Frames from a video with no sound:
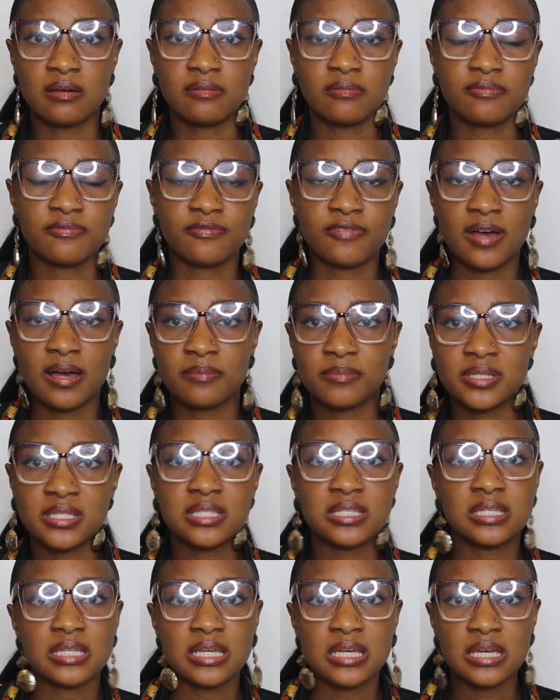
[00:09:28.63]

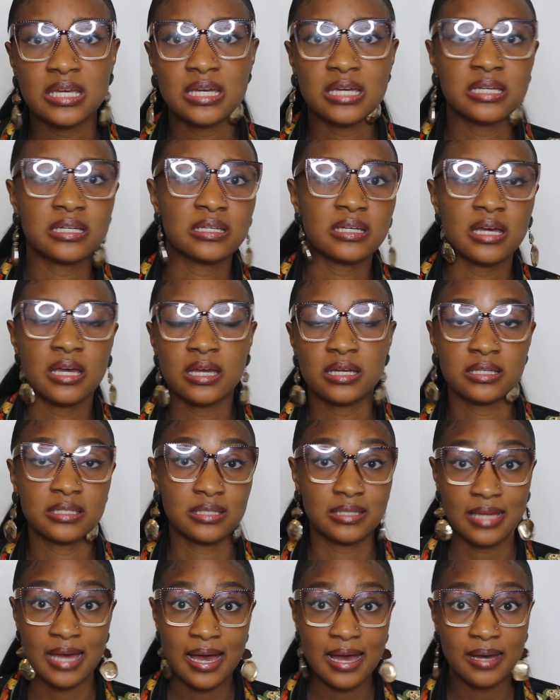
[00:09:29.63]
pharmacy
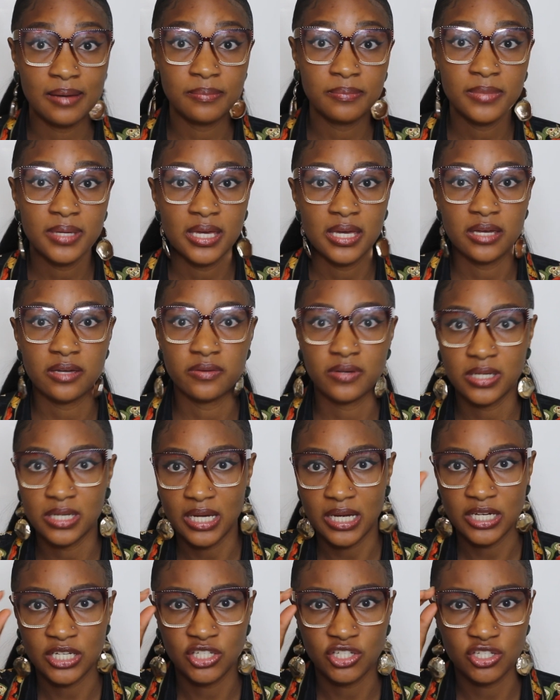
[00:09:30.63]
exam here in
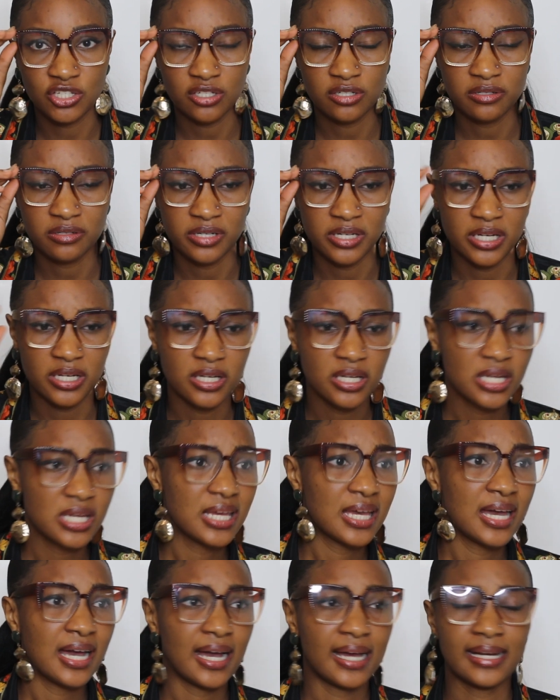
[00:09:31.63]
Nigeria,
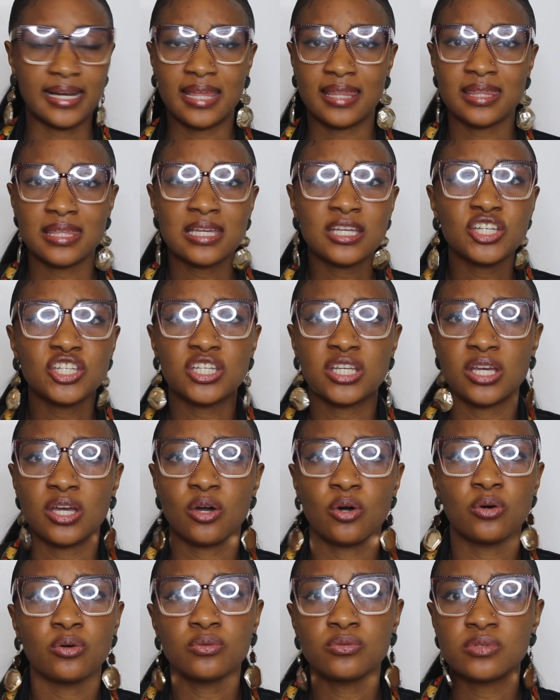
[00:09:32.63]
and I think she
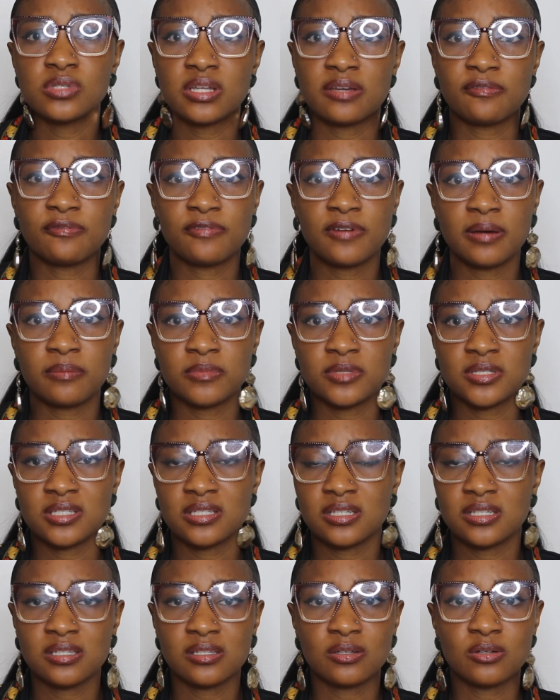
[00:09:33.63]
owns a
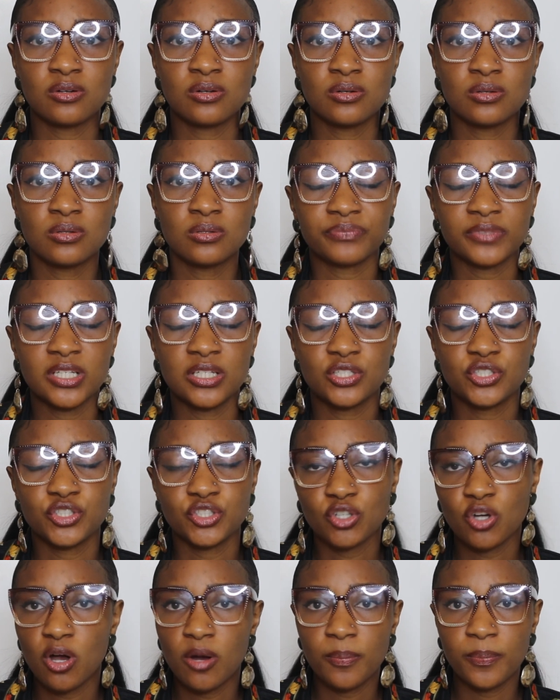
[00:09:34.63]
pharmaceutical
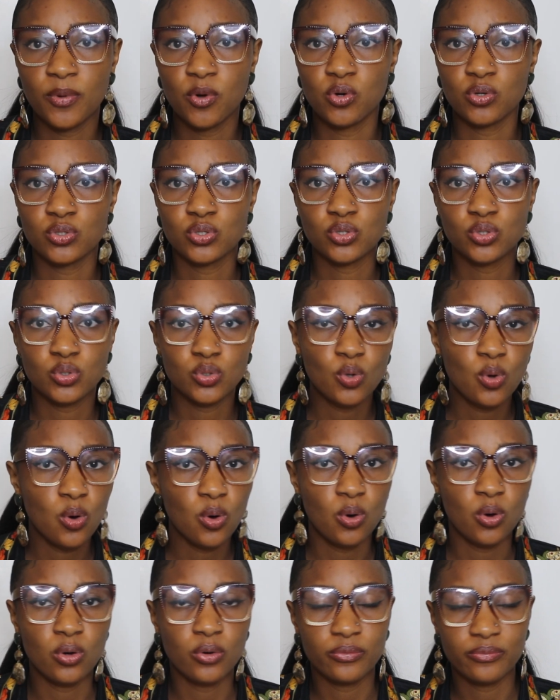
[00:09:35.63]
shop or
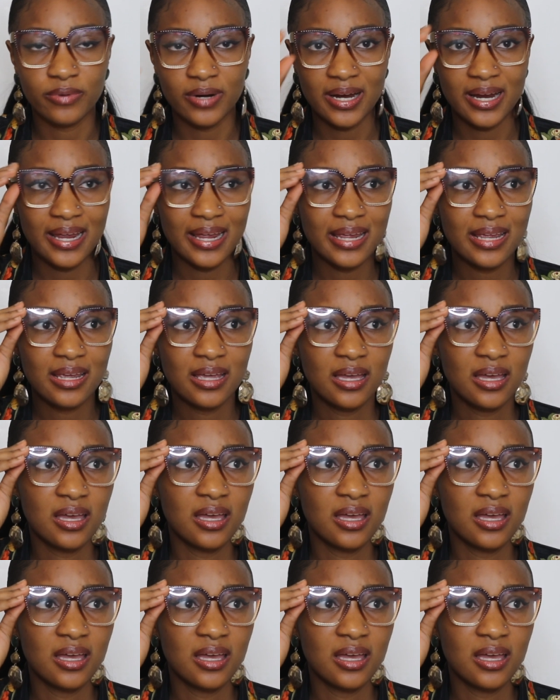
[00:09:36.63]
store, right?